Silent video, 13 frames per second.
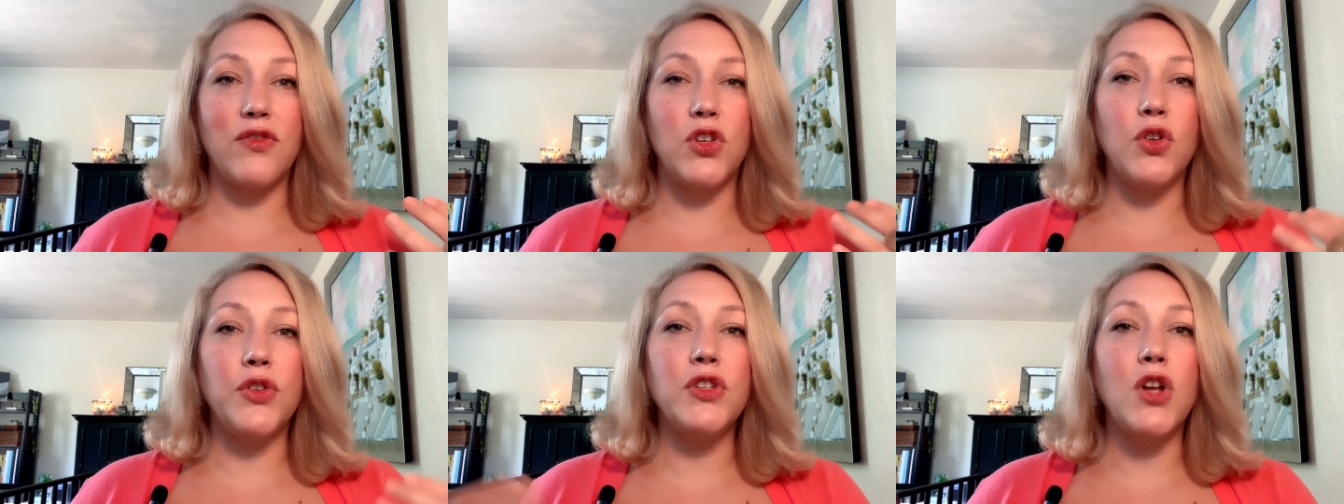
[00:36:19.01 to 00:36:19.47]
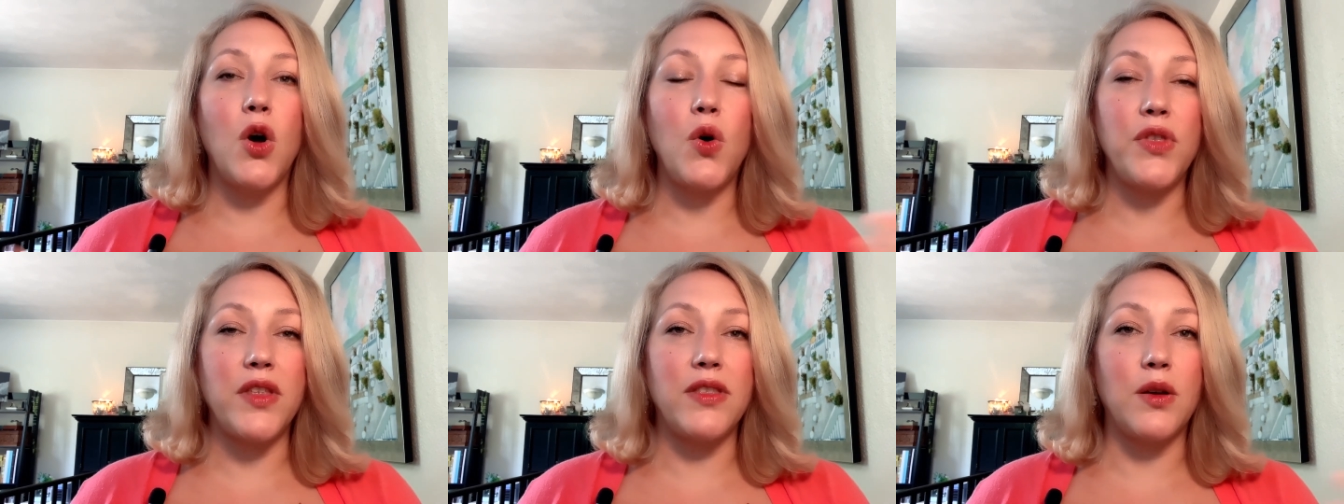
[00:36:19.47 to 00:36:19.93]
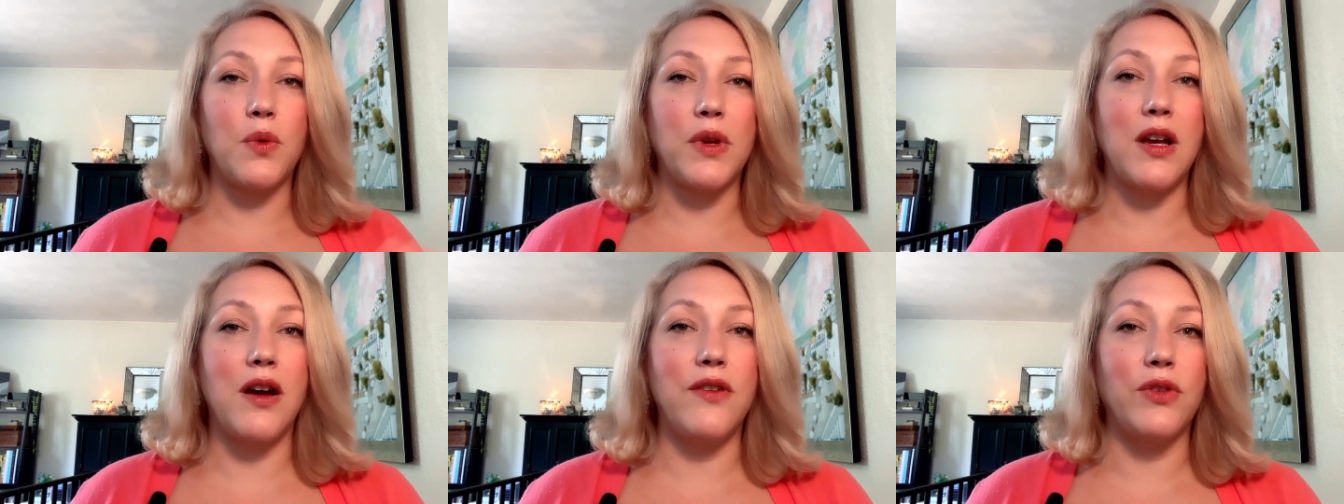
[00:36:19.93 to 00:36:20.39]
you'll know that they're
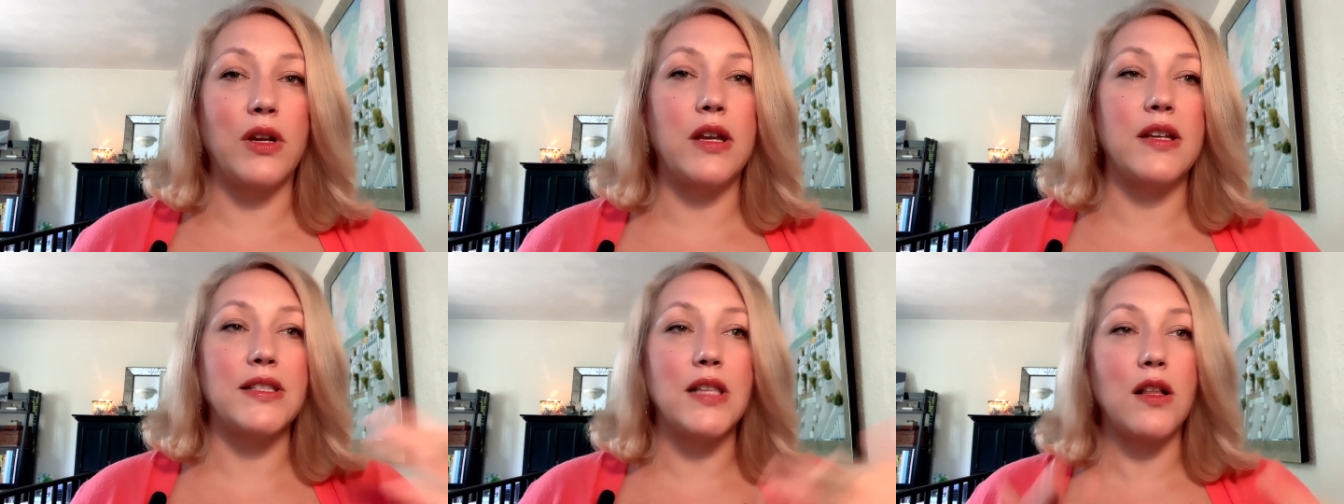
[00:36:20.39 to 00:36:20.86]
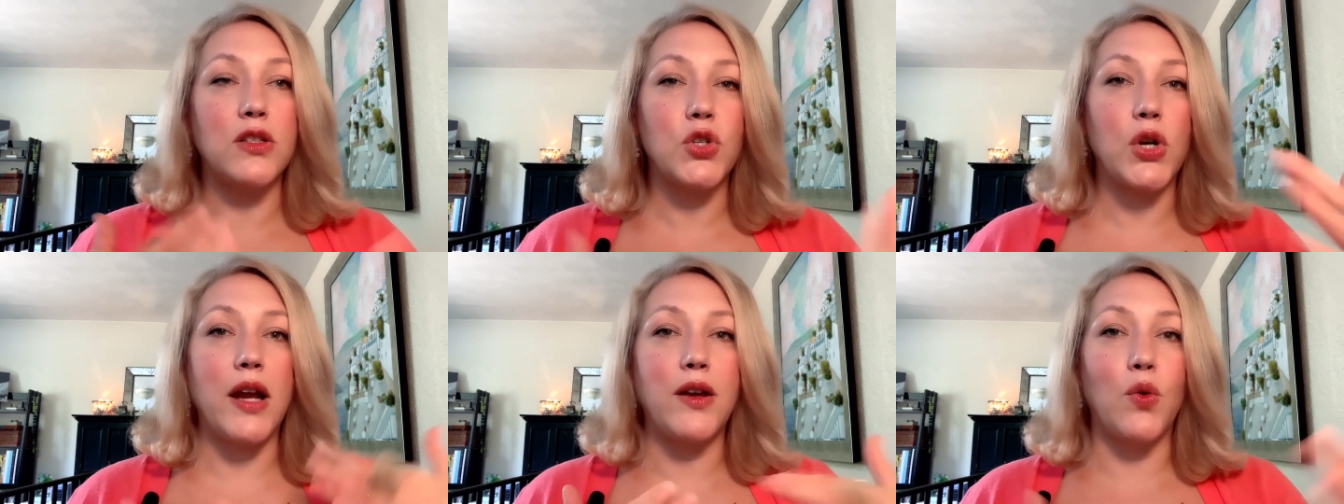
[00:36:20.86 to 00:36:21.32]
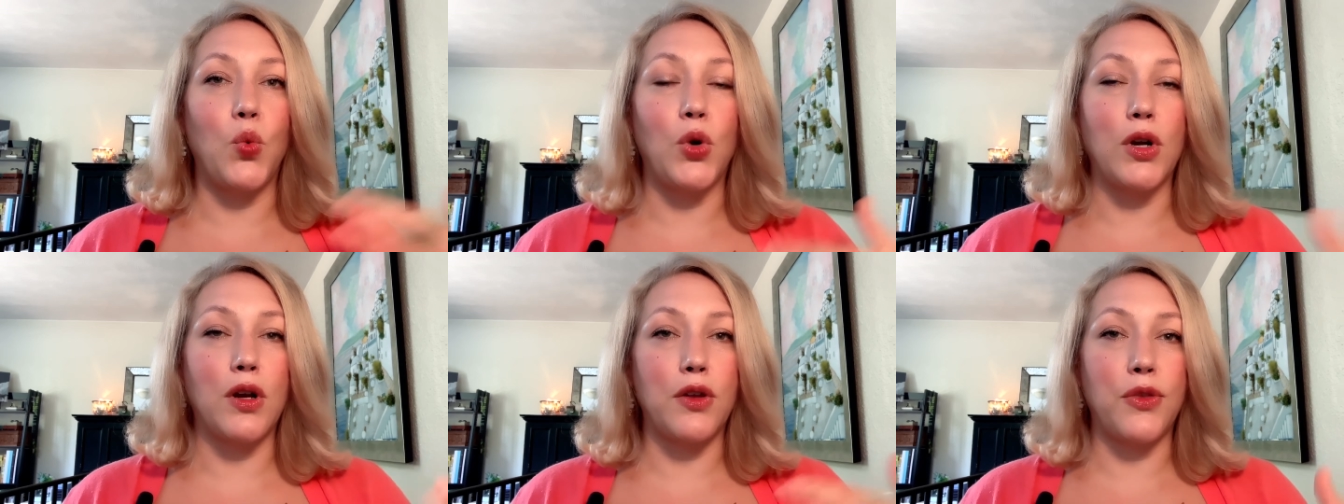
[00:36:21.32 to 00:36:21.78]
recovering because they'll try to
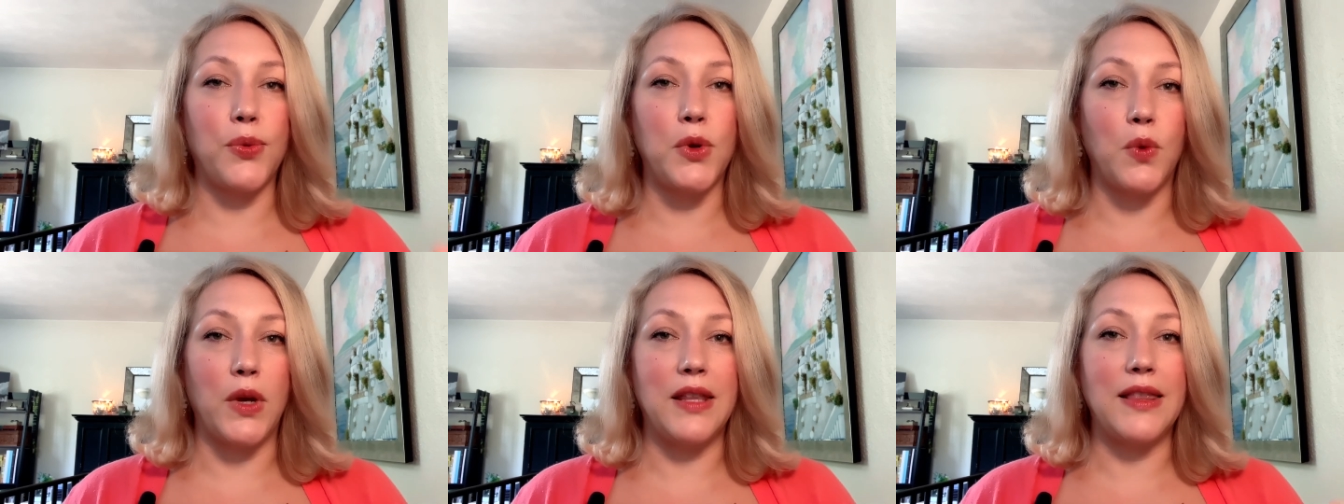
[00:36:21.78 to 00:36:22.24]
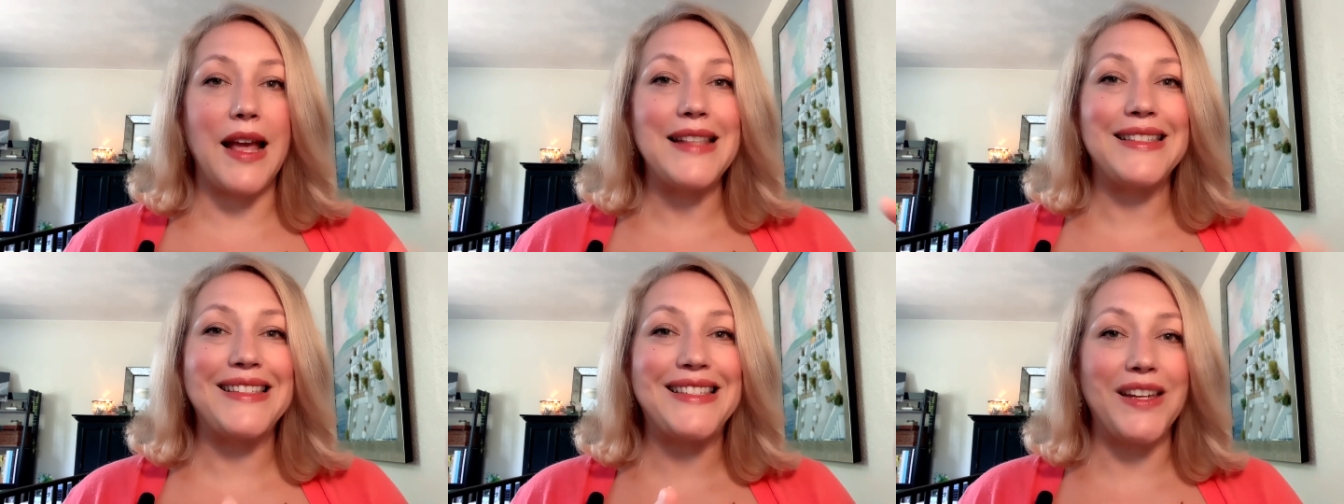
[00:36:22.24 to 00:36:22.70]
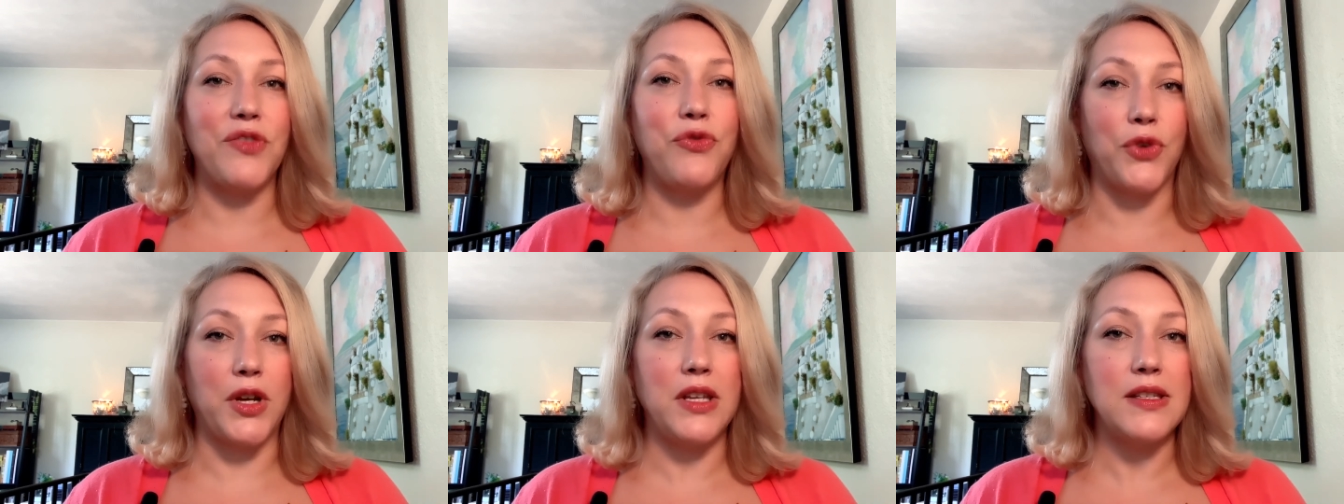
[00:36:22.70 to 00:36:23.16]
work through it. That's
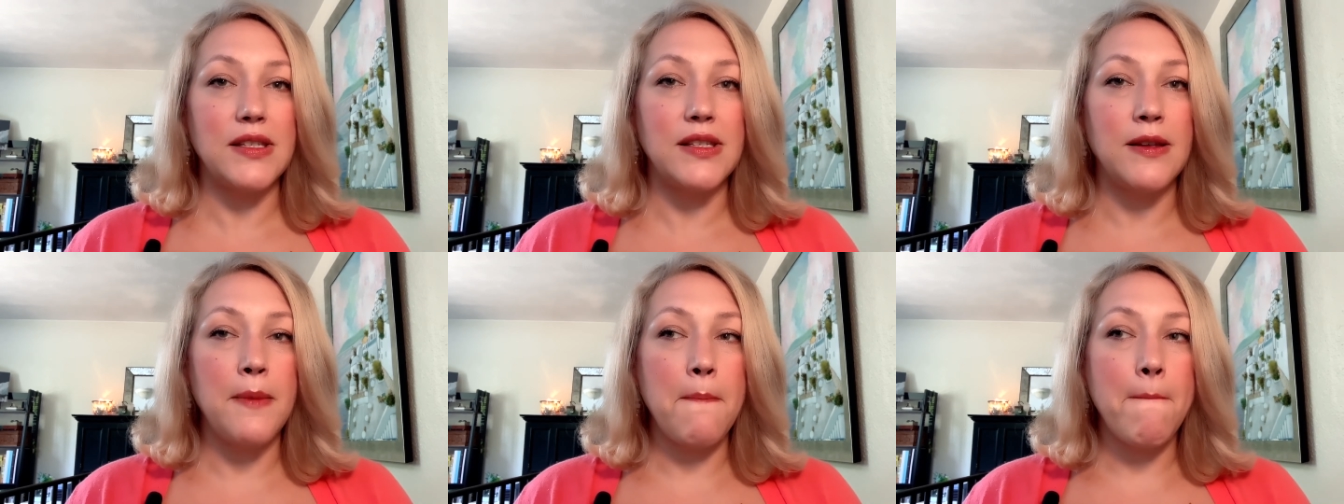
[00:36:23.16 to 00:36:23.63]
different